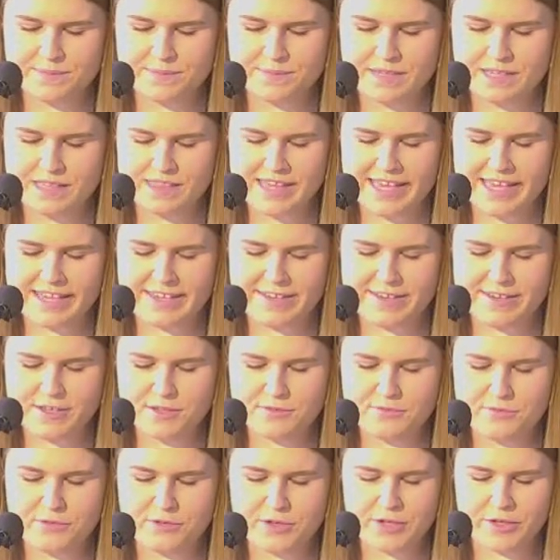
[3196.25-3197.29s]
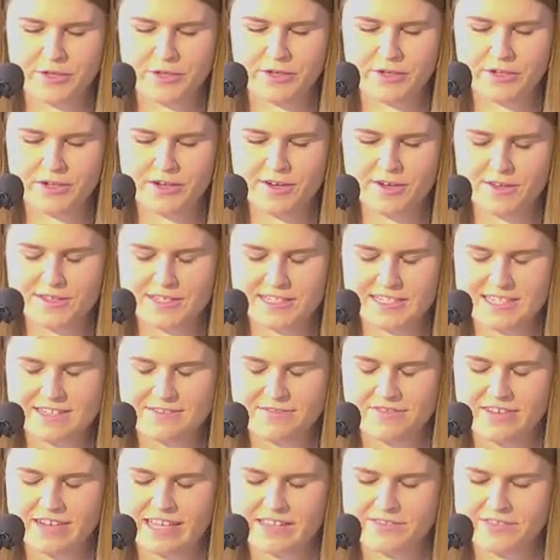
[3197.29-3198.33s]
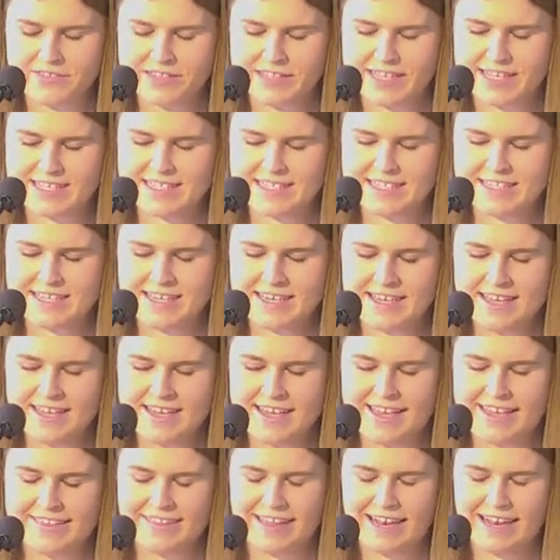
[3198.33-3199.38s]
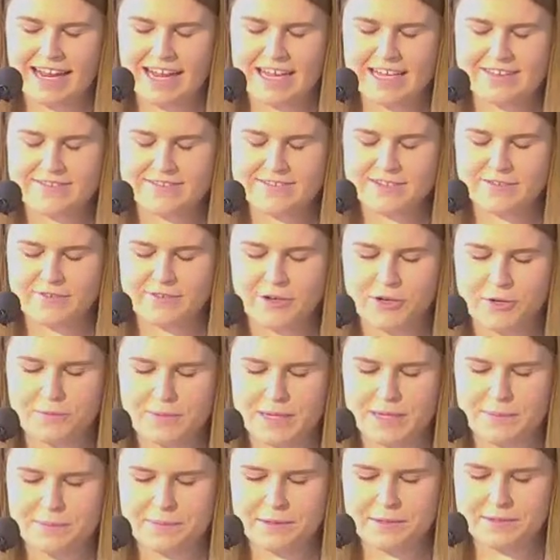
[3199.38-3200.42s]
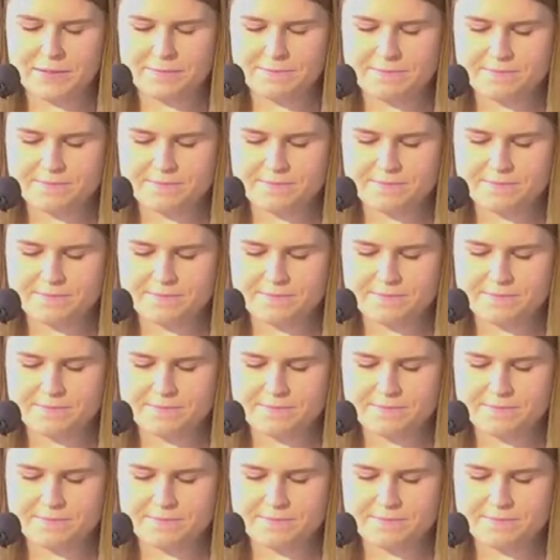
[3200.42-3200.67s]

We thank you for your constant faithfulness in the lives of your people.